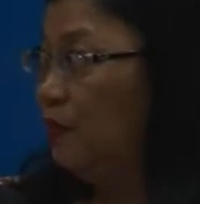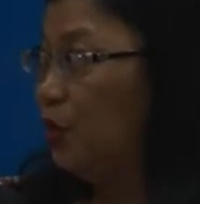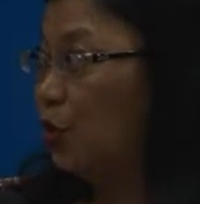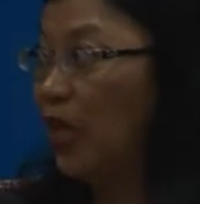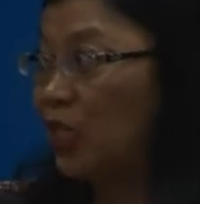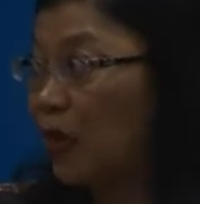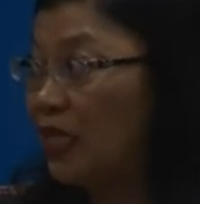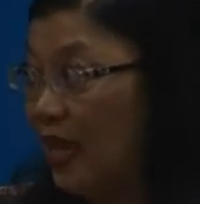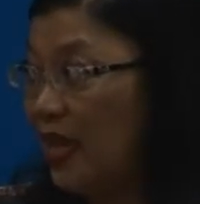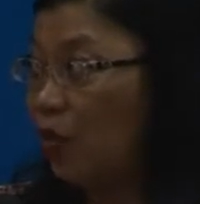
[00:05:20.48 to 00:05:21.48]
So that's my
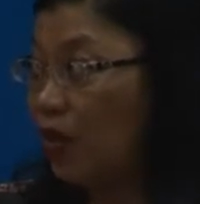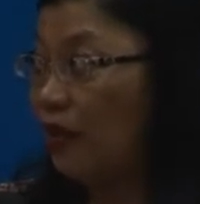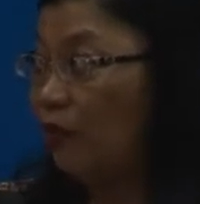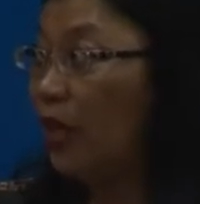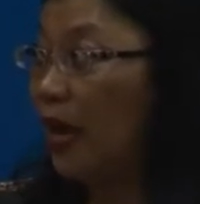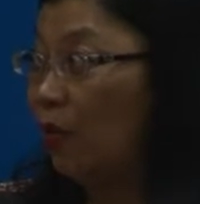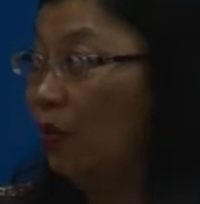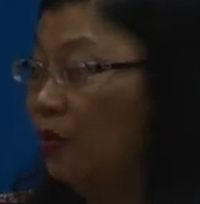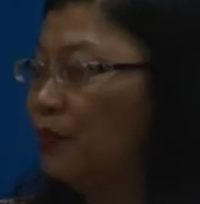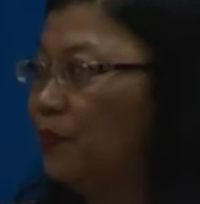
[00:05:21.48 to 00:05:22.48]
take on it for now.
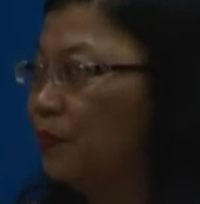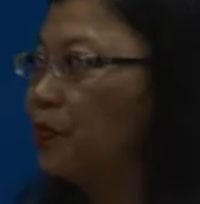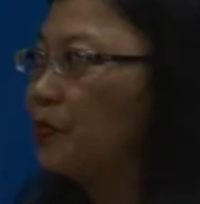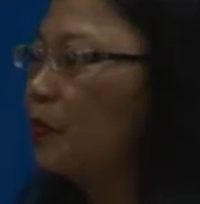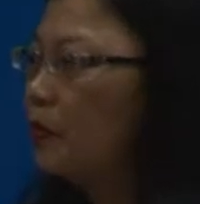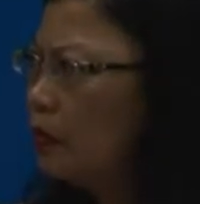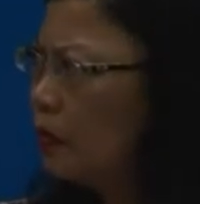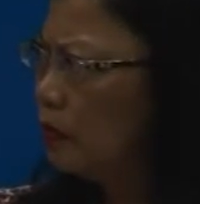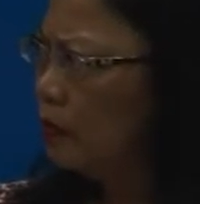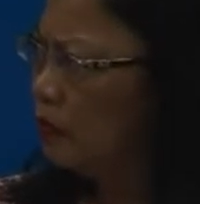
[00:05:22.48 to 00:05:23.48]
But, but don't you
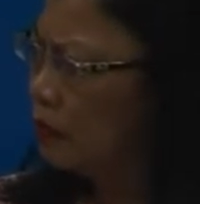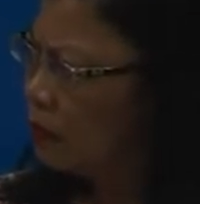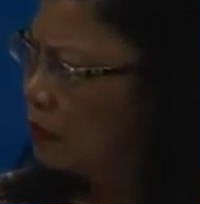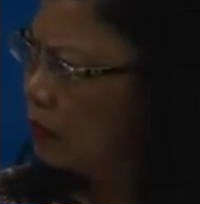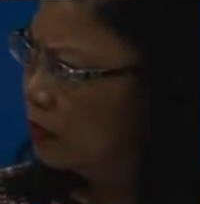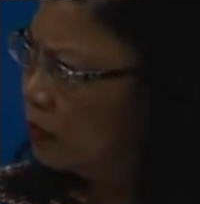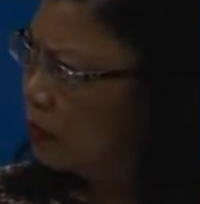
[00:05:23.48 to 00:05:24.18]
think that is